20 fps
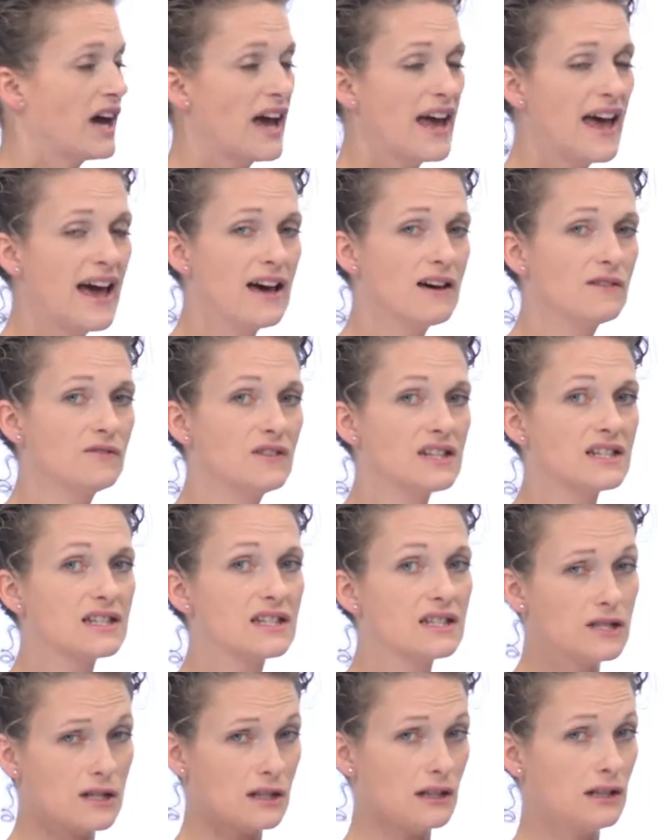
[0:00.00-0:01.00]
I have
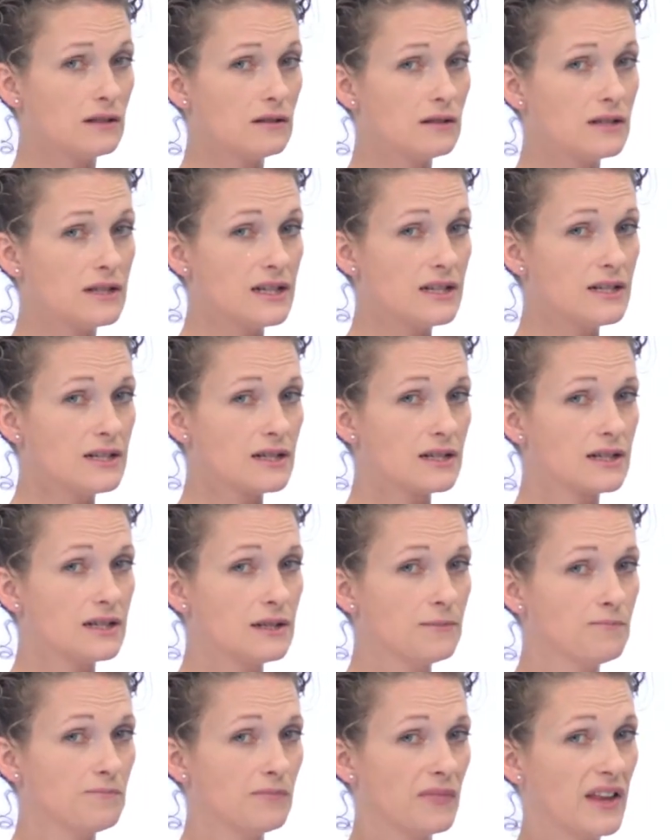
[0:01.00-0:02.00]
these little
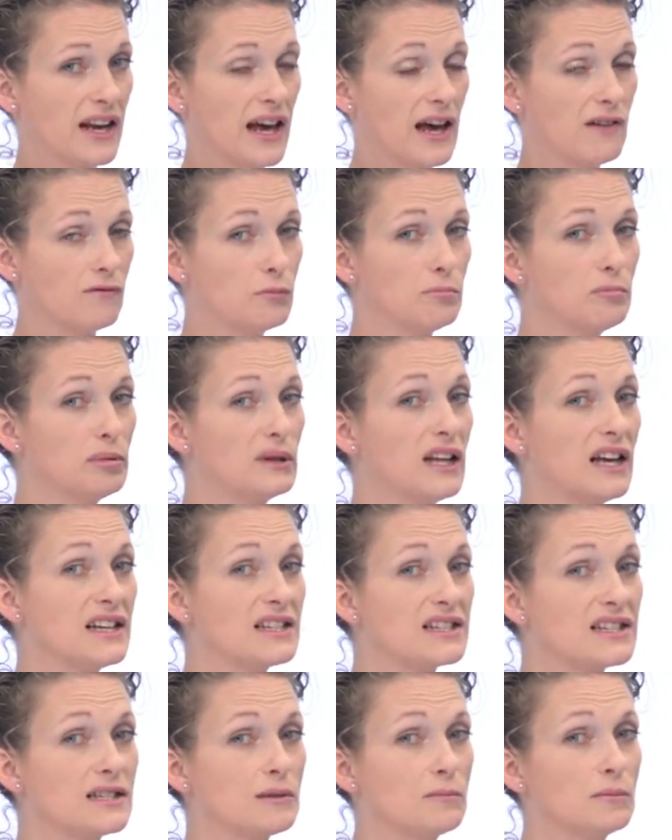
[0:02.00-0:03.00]
discs that have a
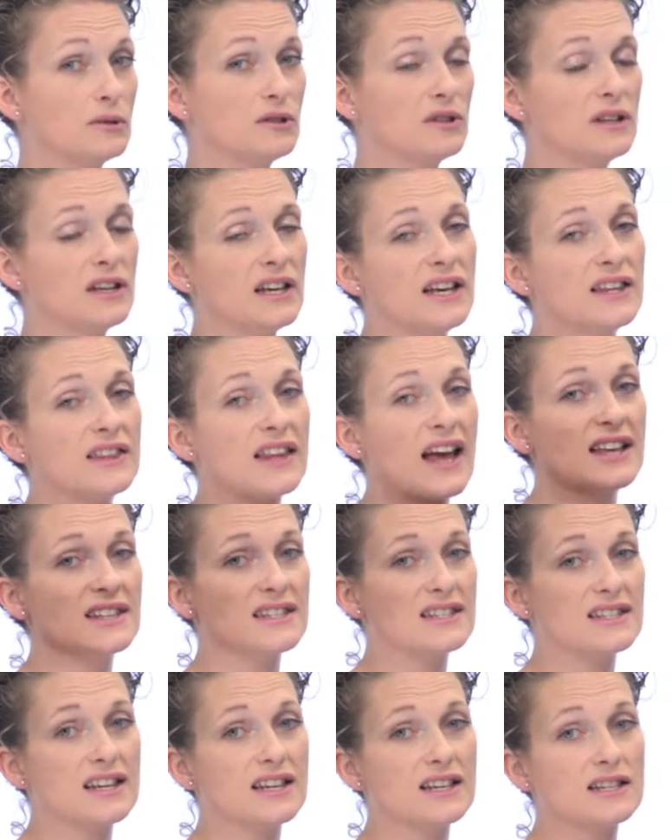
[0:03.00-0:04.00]
plus symbol, that
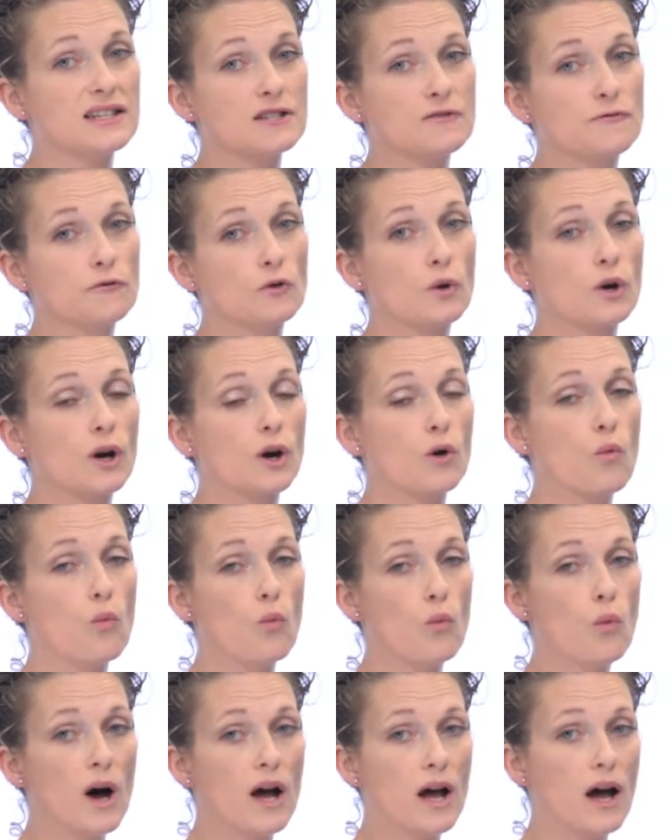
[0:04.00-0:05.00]
stands for
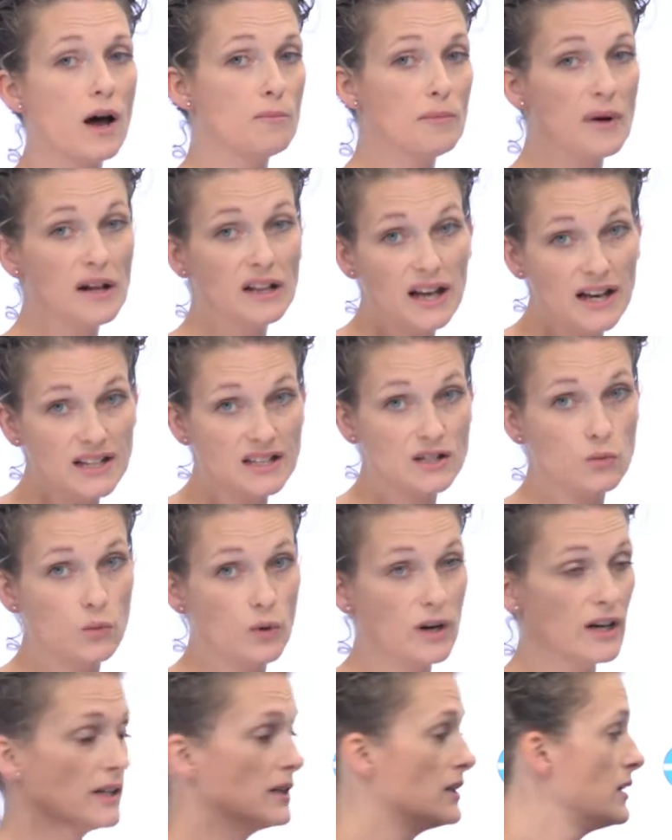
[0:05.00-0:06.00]
a plus
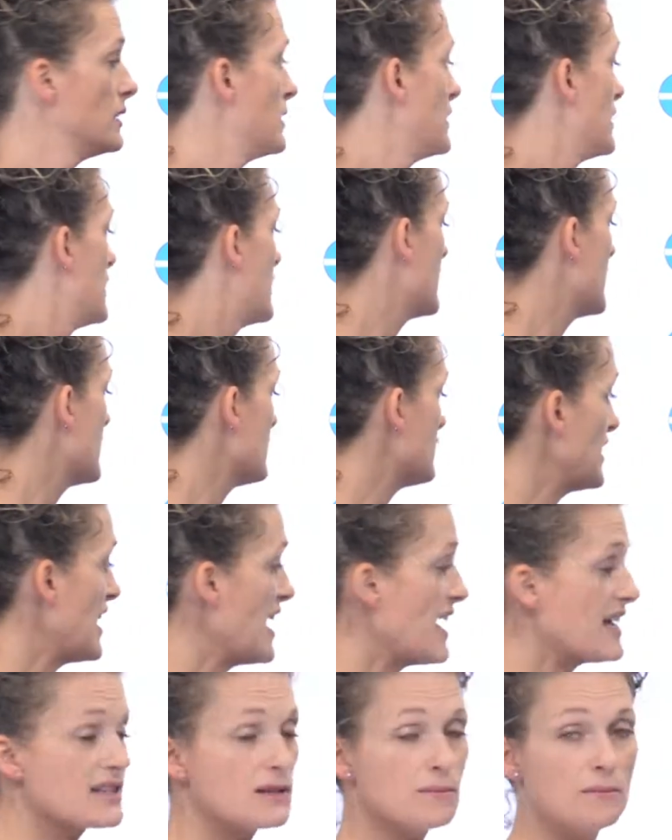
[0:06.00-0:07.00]
1. If it
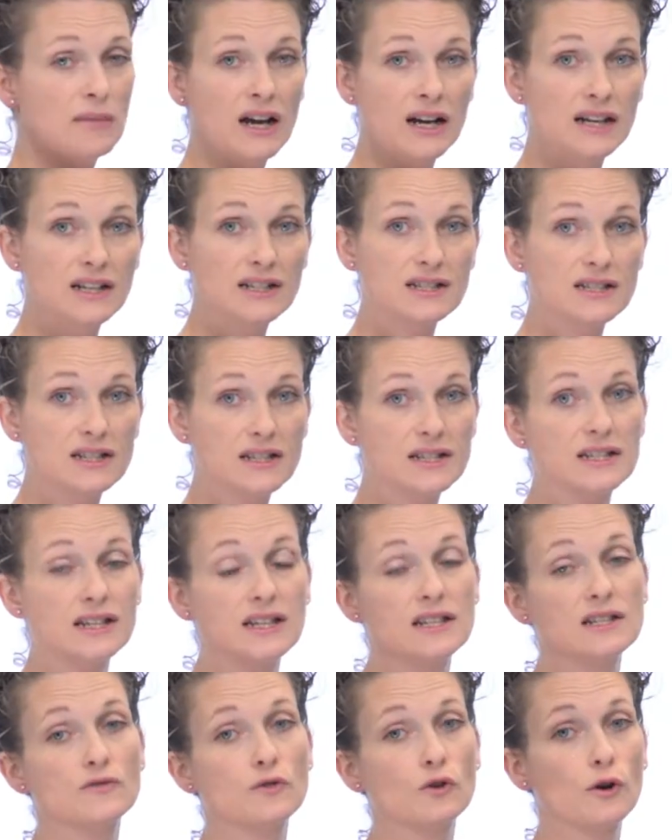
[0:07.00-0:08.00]
has a minus, it
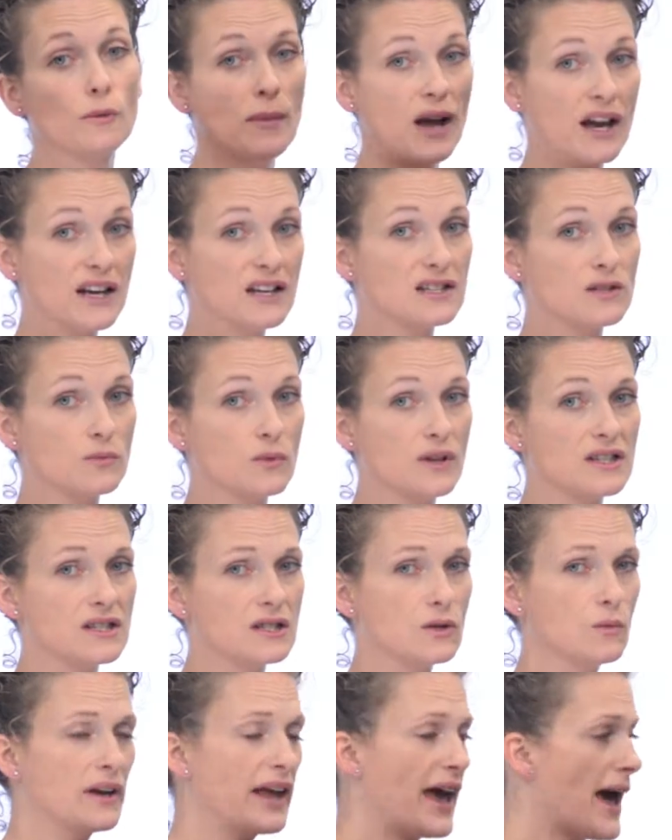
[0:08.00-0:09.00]
stands for a minus 1.
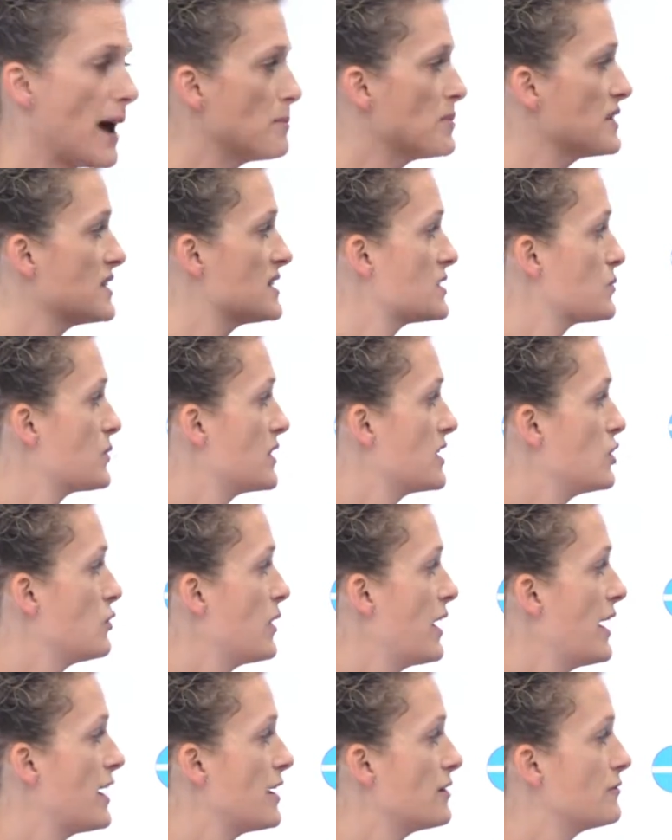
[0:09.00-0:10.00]
So what happens when you
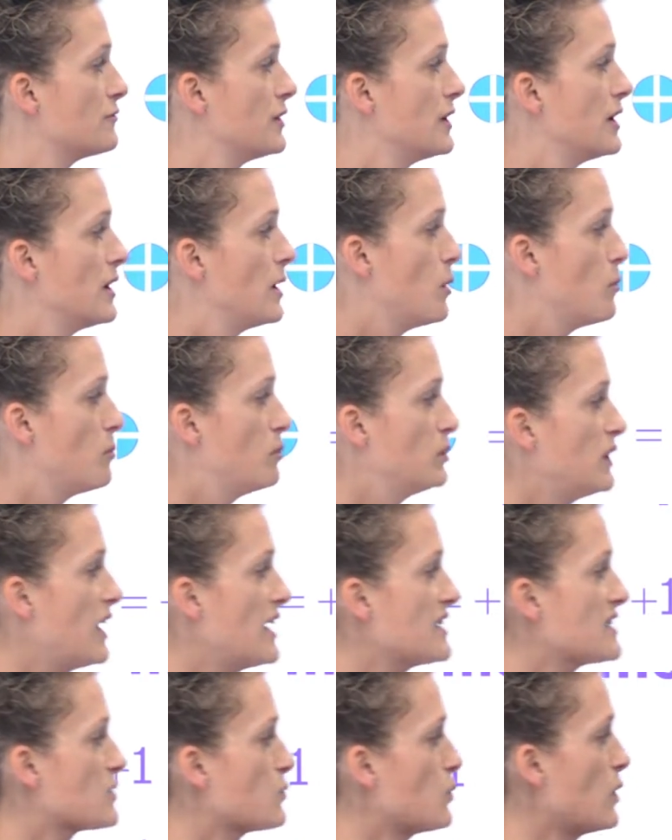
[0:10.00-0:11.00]
have
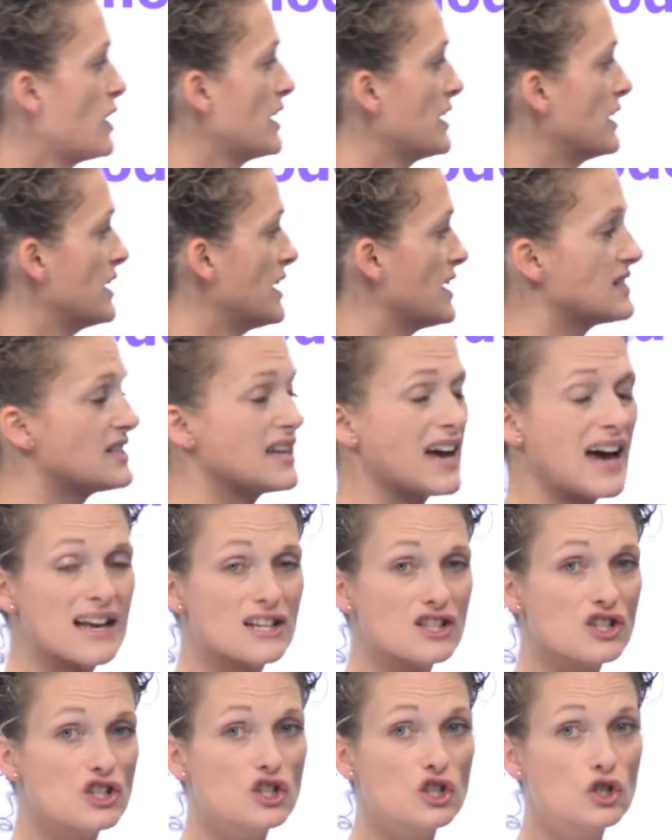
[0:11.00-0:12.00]
plus 1
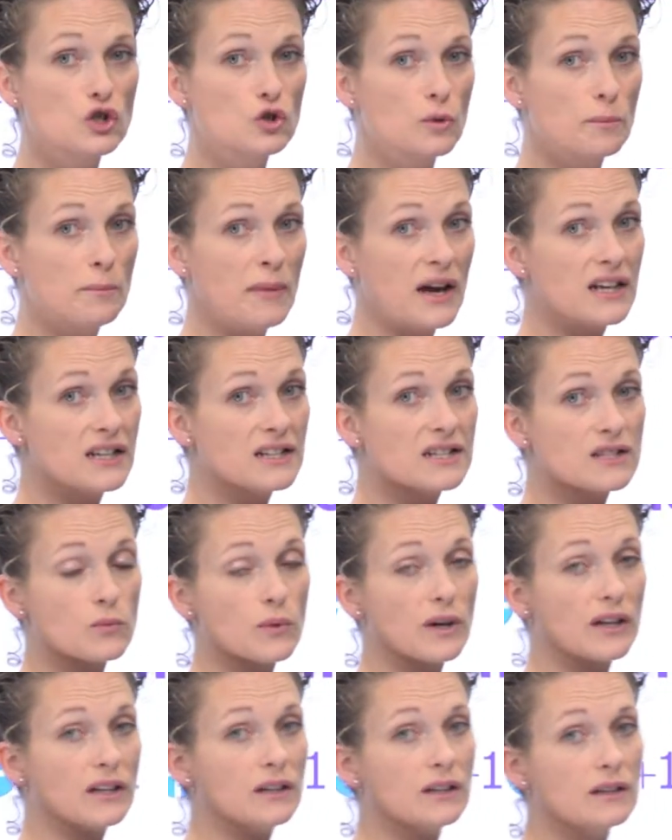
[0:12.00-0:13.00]
attached to a minus
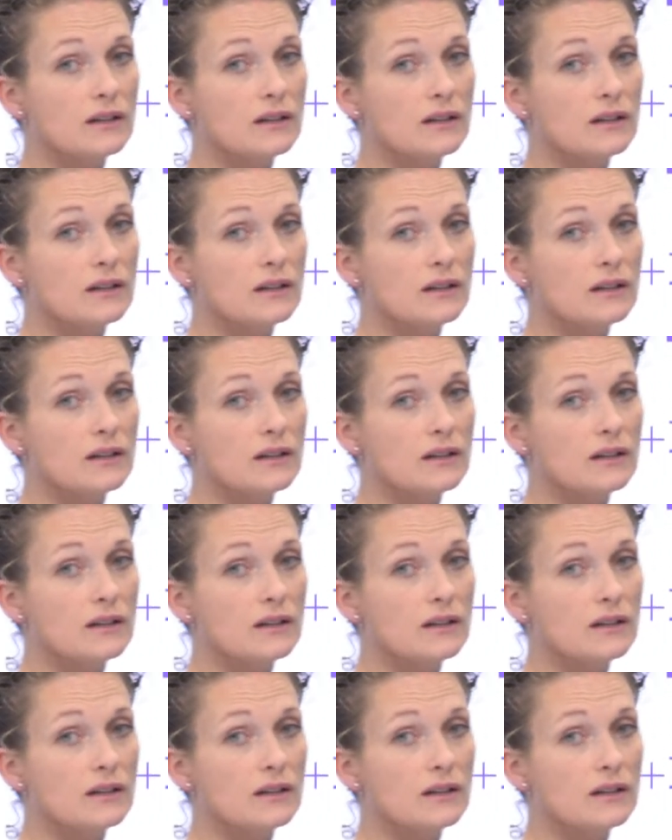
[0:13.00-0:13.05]
1?